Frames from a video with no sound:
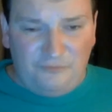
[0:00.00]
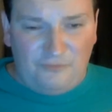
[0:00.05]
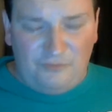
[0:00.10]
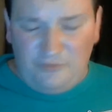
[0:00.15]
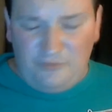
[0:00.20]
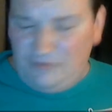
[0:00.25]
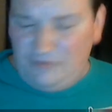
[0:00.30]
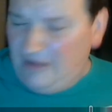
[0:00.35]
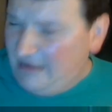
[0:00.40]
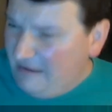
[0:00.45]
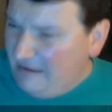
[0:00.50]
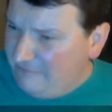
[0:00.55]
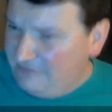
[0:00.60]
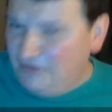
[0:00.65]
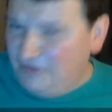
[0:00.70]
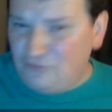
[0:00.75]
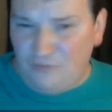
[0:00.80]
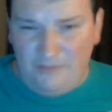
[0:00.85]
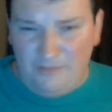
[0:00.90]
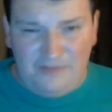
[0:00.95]
have any
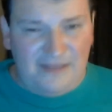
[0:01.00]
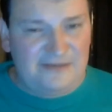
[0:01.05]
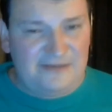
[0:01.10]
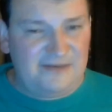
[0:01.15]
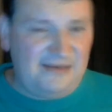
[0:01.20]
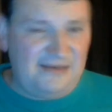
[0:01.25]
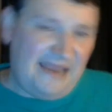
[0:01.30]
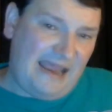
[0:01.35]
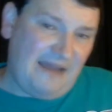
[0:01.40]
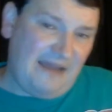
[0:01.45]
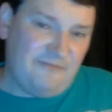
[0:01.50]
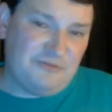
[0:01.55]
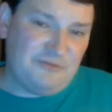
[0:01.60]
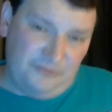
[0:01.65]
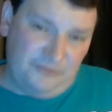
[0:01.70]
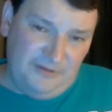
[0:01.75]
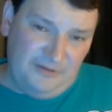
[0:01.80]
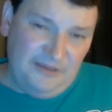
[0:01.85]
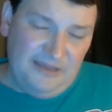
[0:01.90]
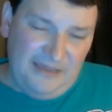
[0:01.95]
enjoyment, that didn't have to.
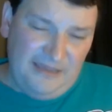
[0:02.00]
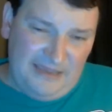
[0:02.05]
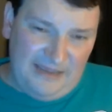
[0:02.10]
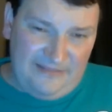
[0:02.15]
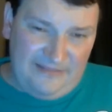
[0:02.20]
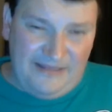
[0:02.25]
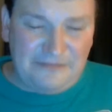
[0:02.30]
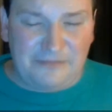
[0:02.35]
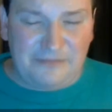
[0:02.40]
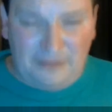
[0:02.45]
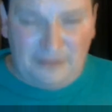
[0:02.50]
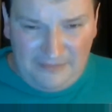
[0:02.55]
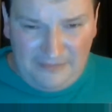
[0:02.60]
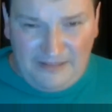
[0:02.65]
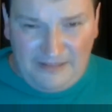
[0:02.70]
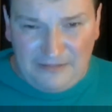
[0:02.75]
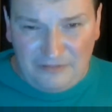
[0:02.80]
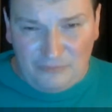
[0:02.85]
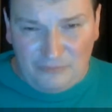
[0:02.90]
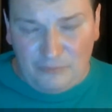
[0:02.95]
And that's
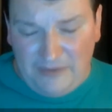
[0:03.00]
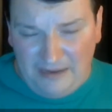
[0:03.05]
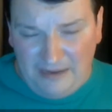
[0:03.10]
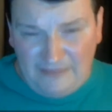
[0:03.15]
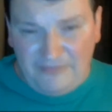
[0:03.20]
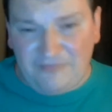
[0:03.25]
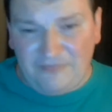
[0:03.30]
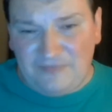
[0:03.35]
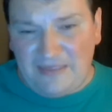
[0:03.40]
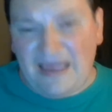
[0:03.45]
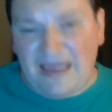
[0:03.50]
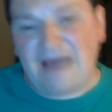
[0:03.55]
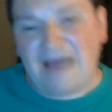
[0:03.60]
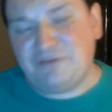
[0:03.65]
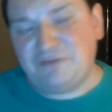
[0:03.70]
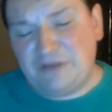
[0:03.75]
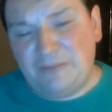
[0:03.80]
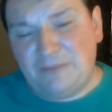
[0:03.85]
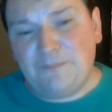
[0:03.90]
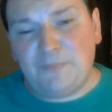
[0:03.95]
the way I think they have
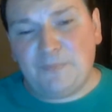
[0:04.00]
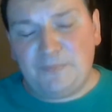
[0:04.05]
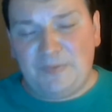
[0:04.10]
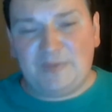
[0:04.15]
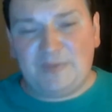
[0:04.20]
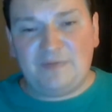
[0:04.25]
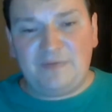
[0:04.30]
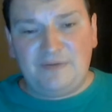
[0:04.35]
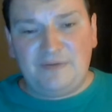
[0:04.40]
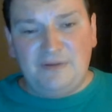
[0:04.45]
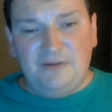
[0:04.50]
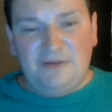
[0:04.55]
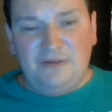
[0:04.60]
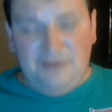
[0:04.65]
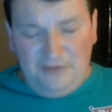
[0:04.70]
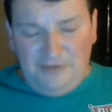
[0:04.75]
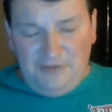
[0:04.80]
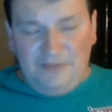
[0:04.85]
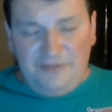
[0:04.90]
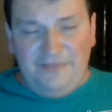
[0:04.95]
to implement
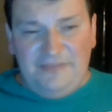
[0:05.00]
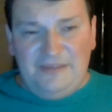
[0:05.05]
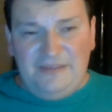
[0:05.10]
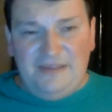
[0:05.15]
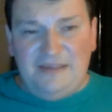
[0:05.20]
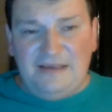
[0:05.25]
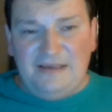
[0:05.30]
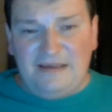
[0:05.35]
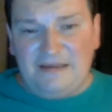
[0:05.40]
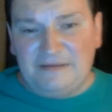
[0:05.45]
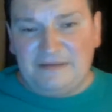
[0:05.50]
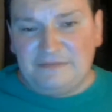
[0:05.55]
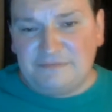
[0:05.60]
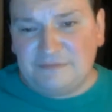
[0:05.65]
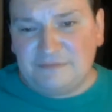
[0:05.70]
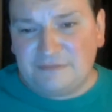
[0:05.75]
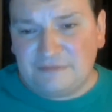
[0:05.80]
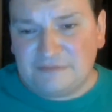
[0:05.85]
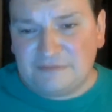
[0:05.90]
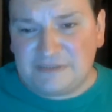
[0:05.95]
the
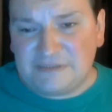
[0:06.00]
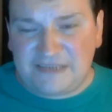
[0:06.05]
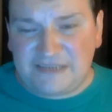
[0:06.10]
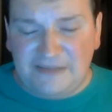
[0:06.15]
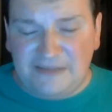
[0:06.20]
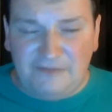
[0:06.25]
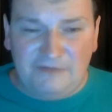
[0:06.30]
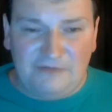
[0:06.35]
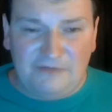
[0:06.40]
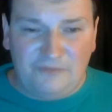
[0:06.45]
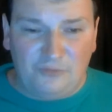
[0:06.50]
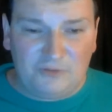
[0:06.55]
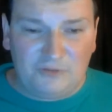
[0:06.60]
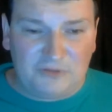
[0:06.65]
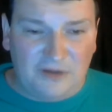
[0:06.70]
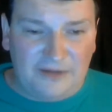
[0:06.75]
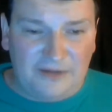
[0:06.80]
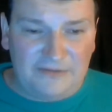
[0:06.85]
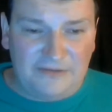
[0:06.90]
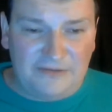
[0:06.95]
scaling of old
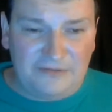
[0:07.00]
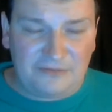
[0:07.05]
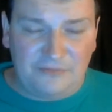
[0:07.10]
content.